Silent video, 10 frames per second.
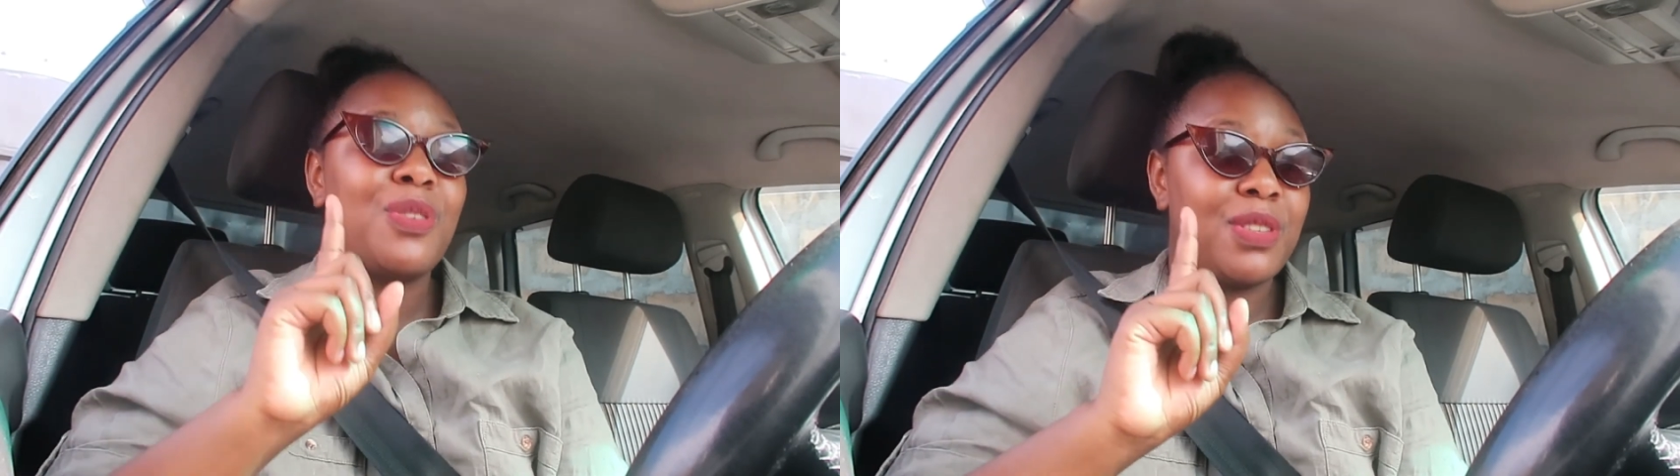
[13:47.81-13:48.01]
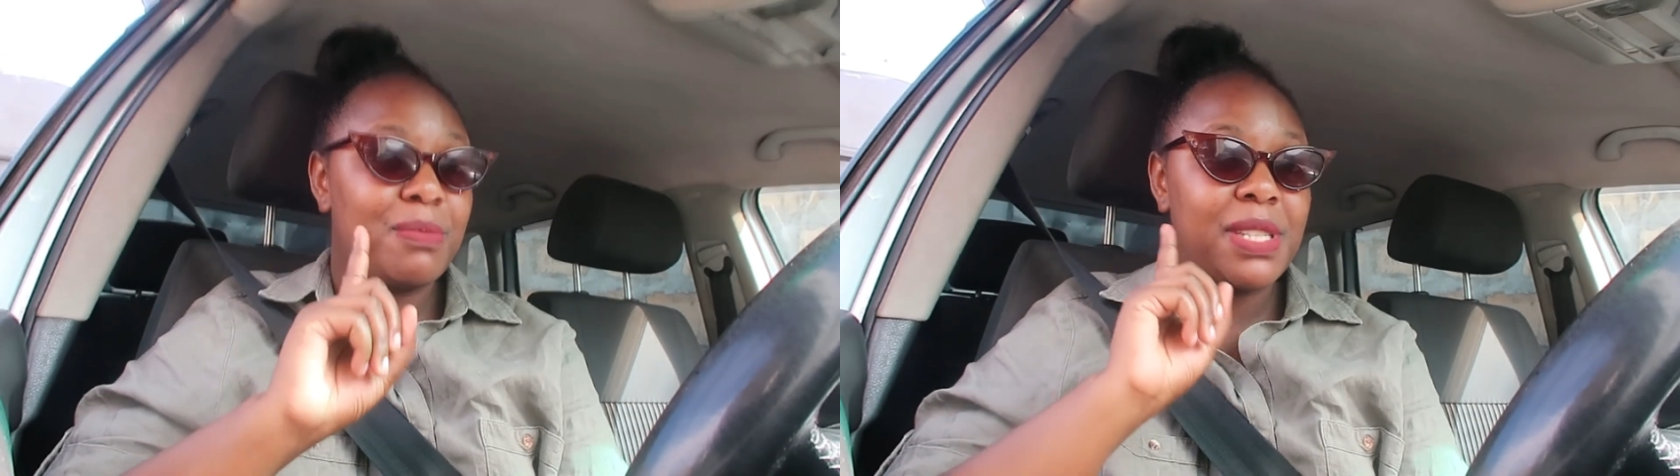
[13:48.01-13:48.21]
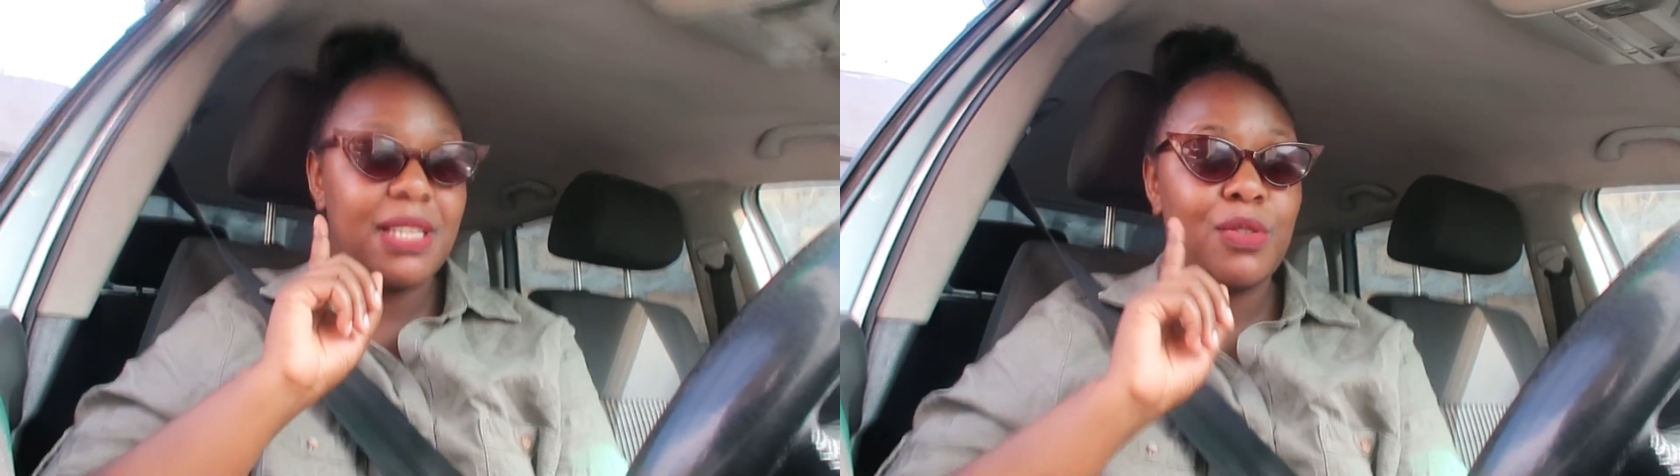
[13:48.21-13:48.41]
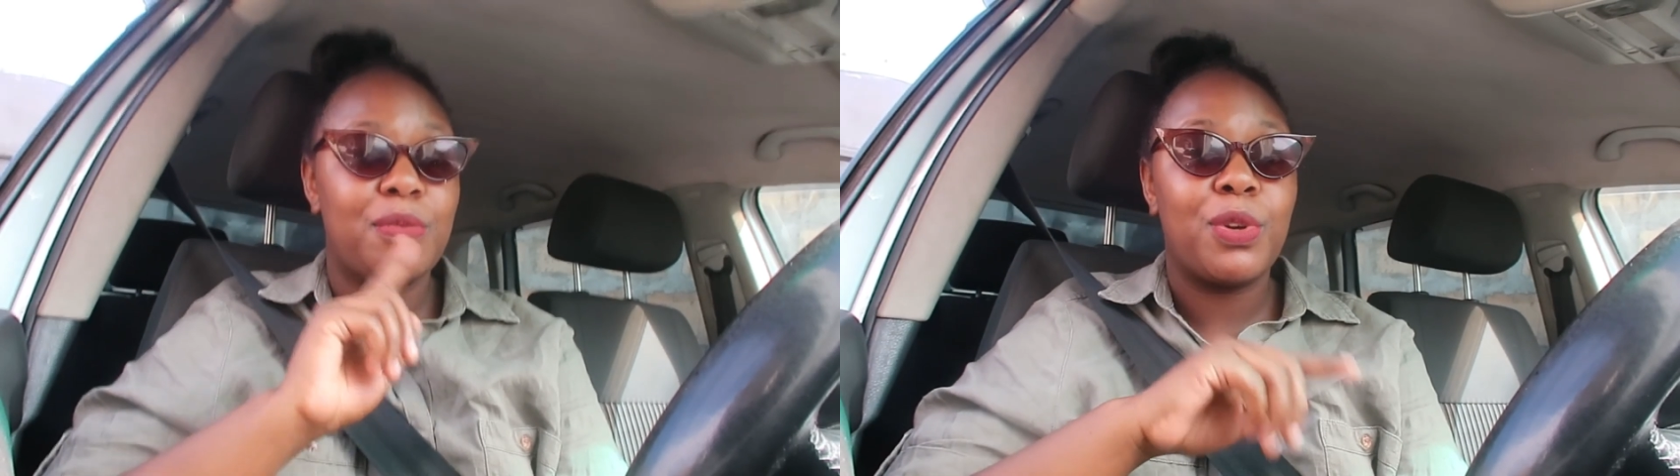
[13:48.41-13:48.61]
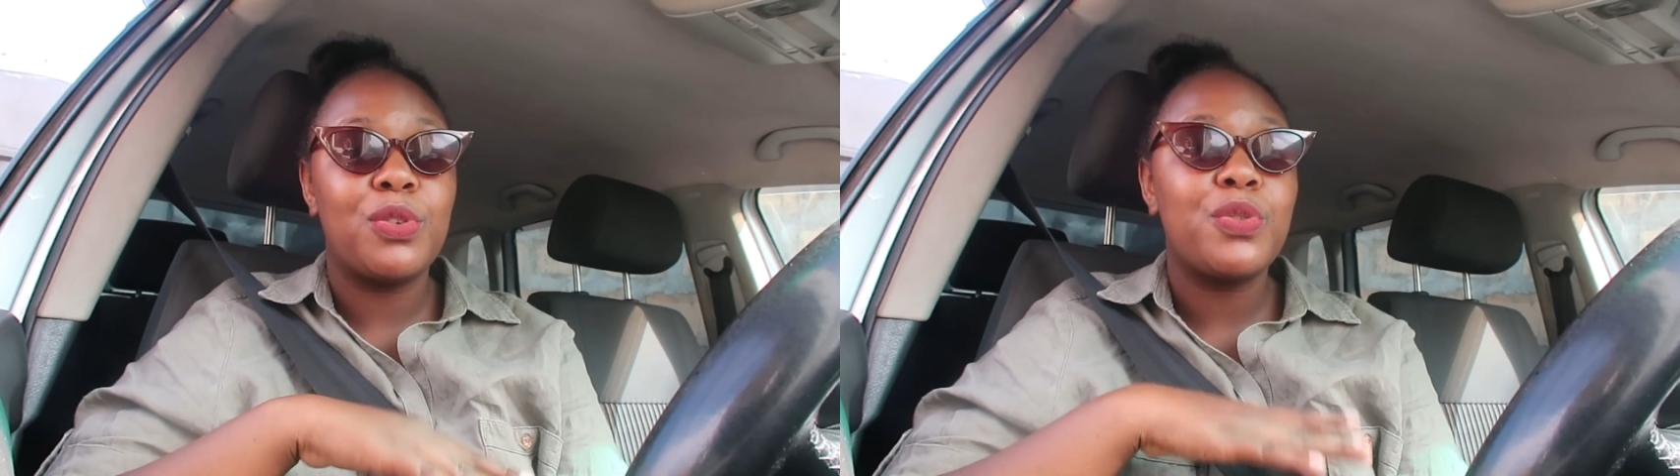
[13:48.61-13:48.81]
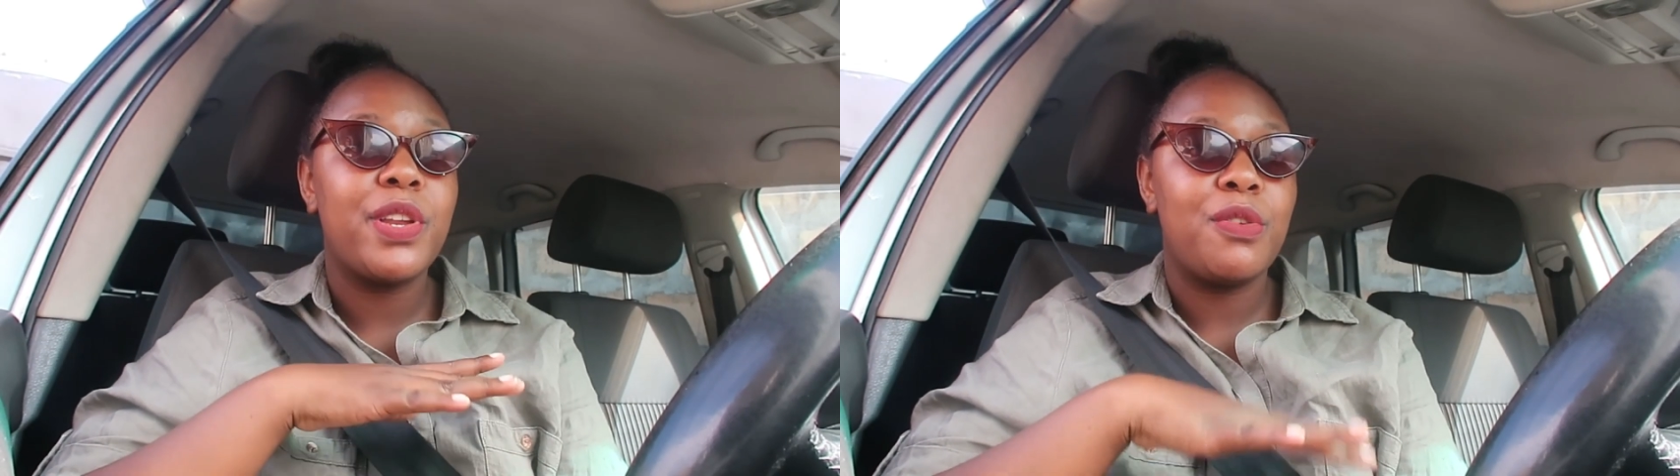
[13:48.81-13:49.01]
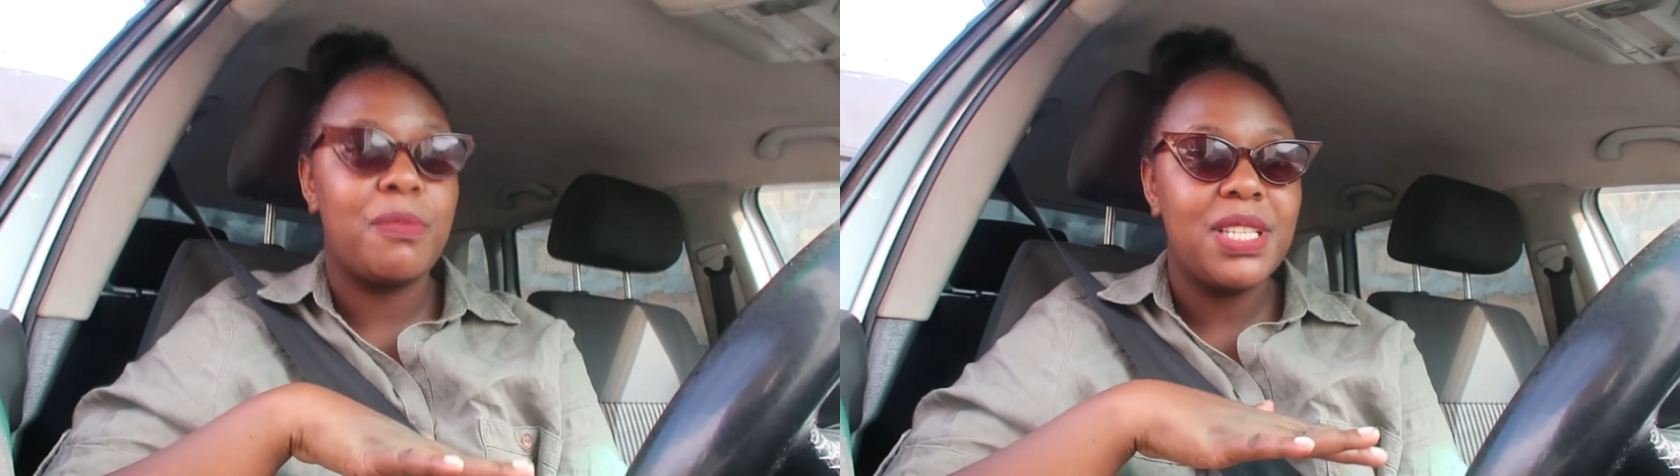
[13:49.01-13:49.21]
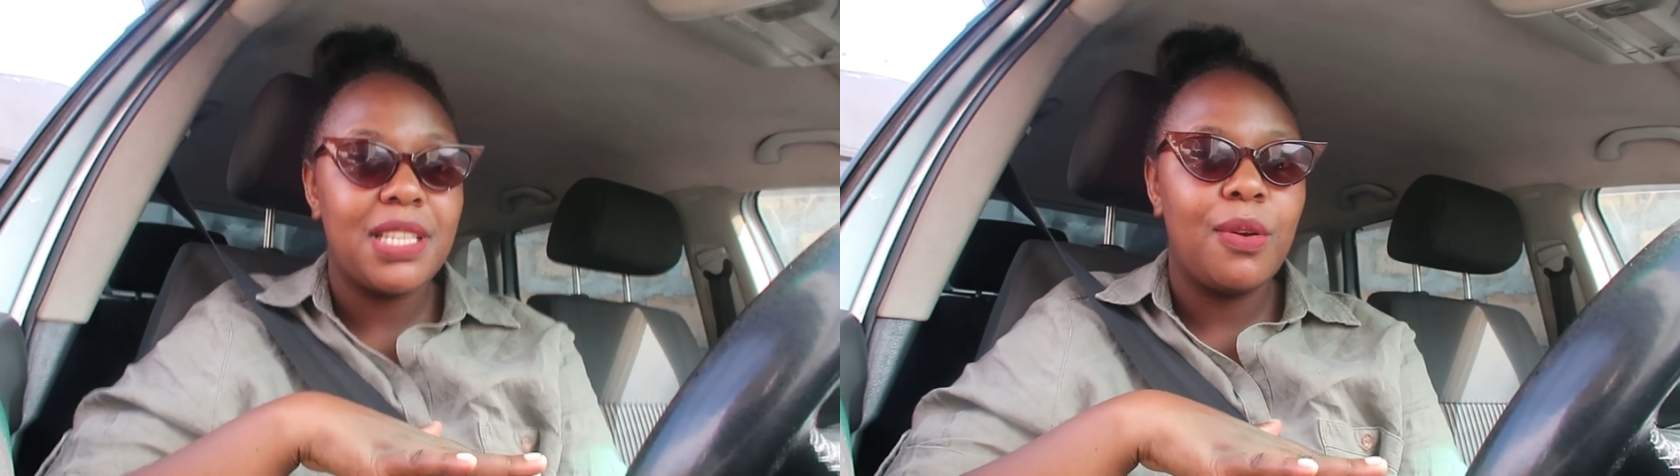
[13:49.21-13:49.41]
don't miss out, because when
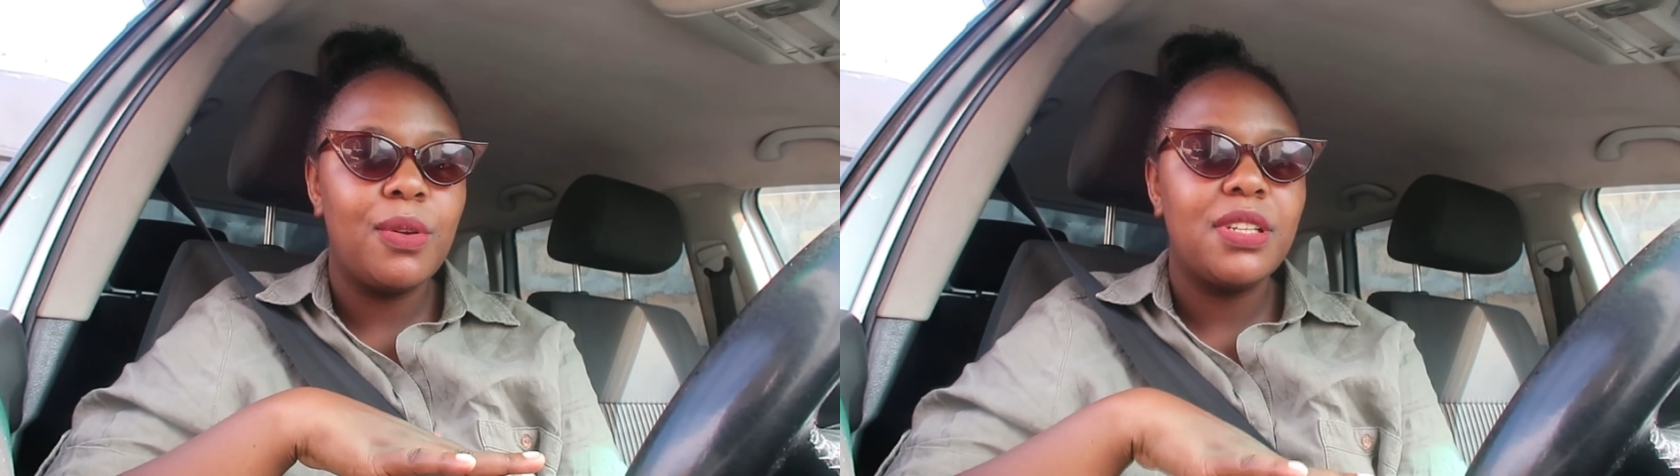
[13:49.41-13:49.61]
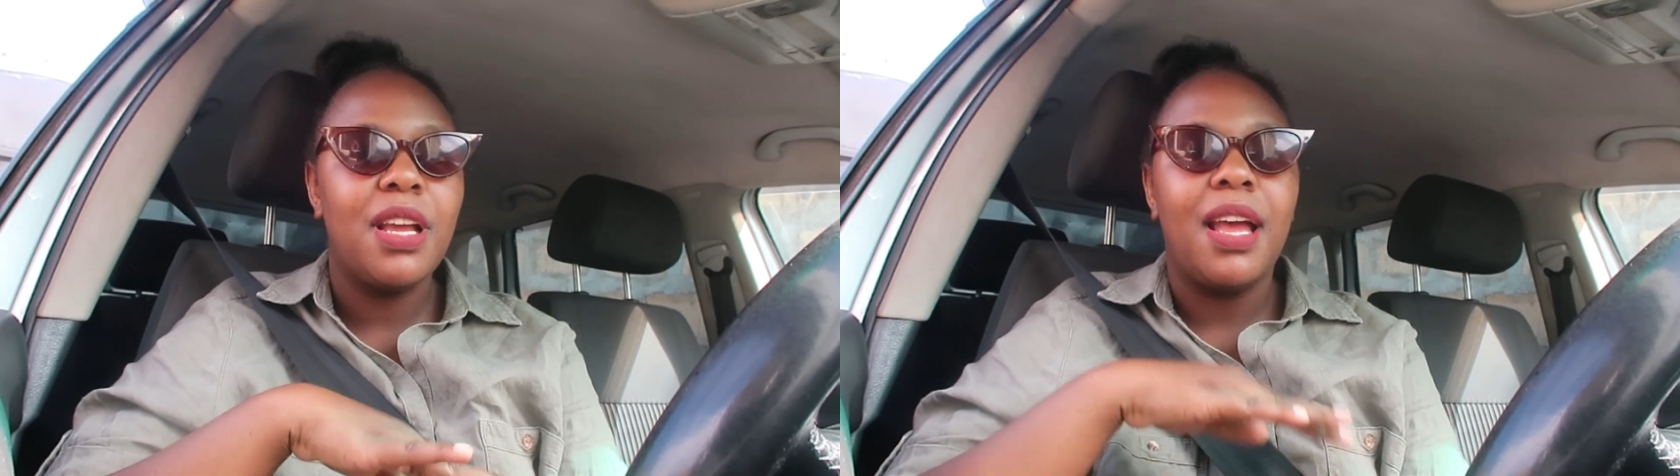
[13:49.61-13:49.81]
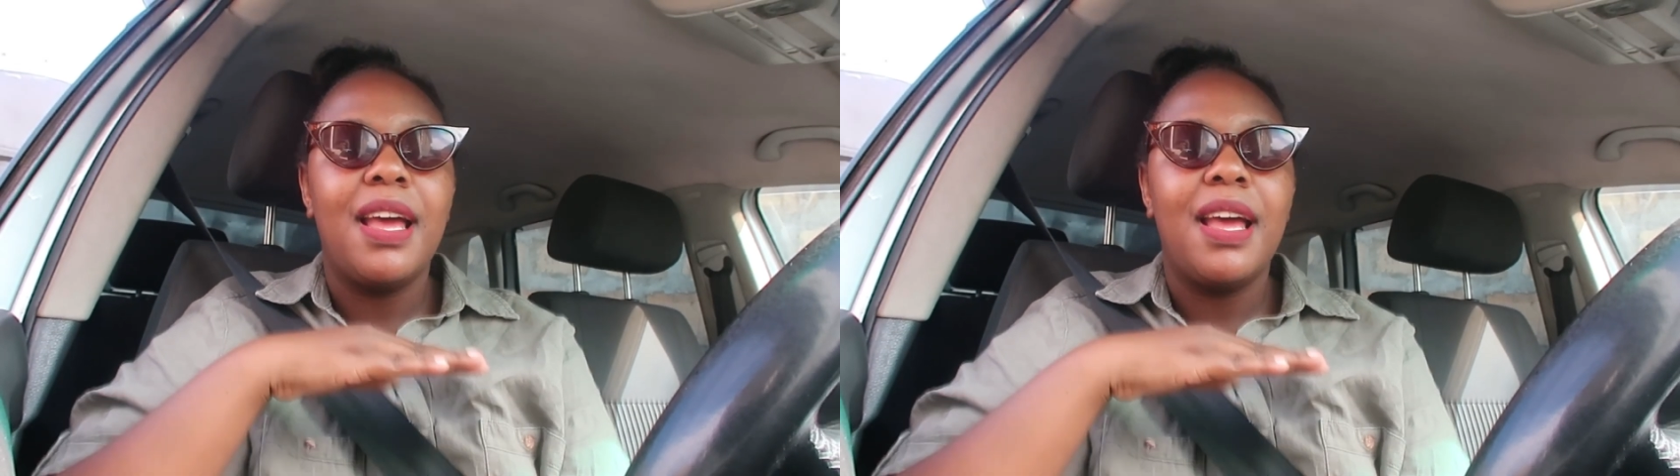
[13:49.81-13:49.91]
you miss out,